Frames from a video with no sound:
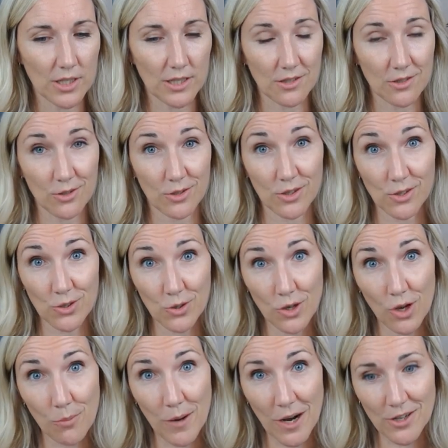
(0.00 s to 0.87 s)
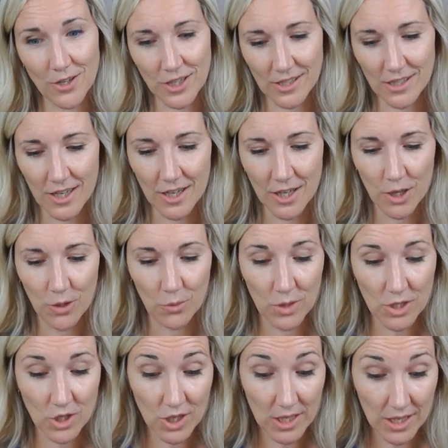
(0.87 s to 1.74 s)
into the studio project,
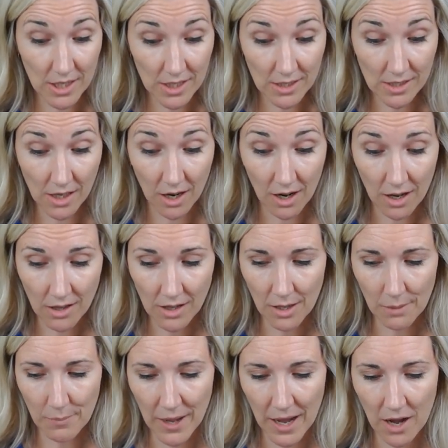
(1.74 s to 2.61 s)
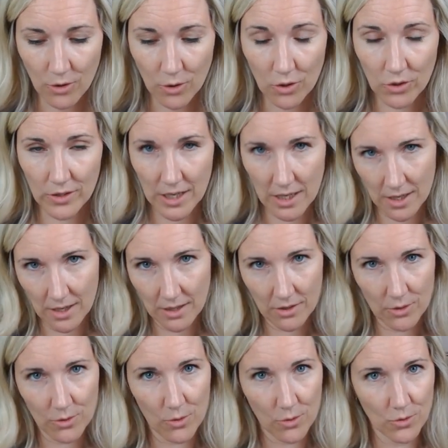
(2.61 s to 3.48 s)
which is all about creating
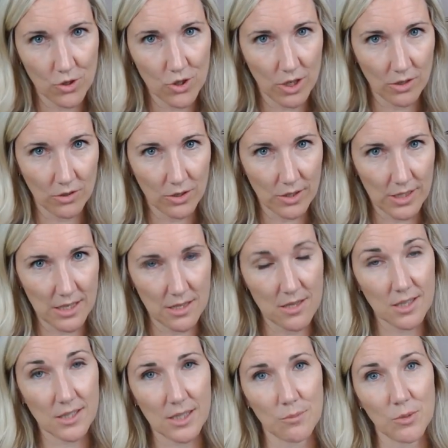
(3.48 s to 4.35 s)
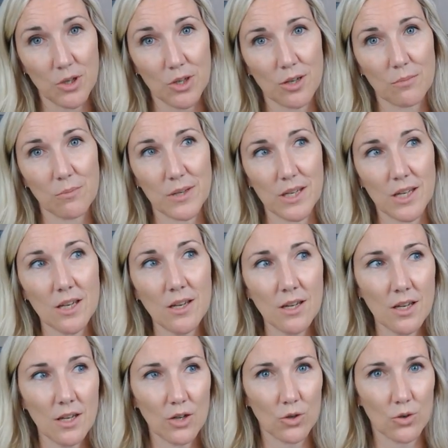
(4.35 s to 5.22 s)
their own jungle scene. This time they're going to be
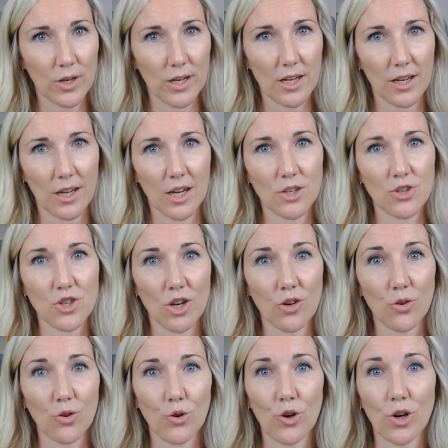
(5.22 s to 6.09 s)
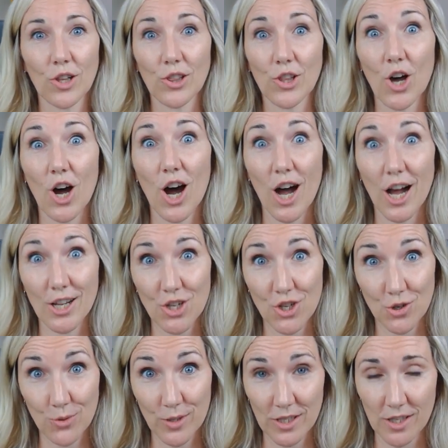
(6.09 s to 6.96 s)
creating a jungle
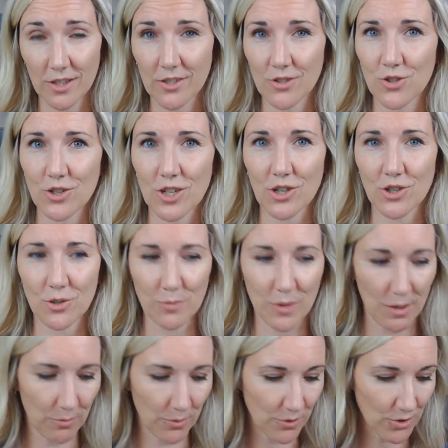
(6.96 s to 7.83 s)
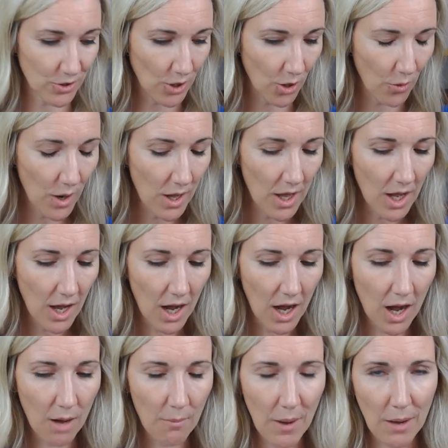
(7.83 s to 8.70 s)
collage using construction paper. So
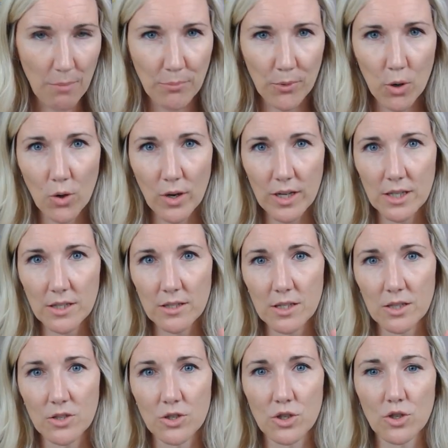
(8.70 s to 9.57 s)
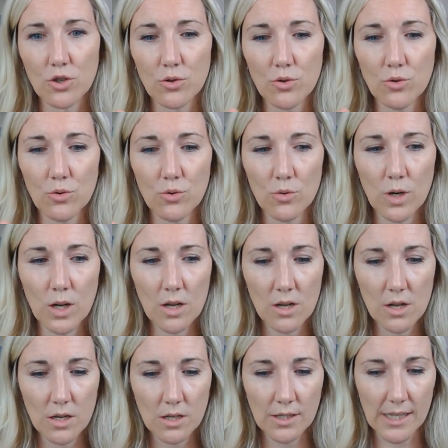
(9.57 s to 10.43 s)
I broke it into 2
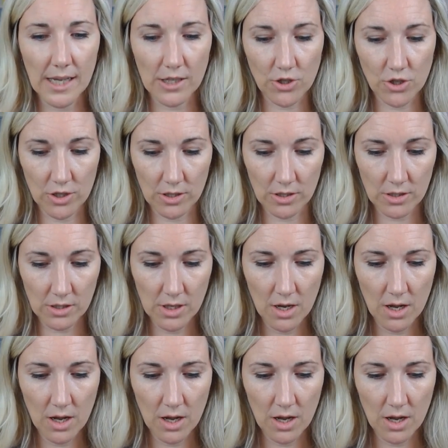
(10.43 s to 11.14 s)
sessions.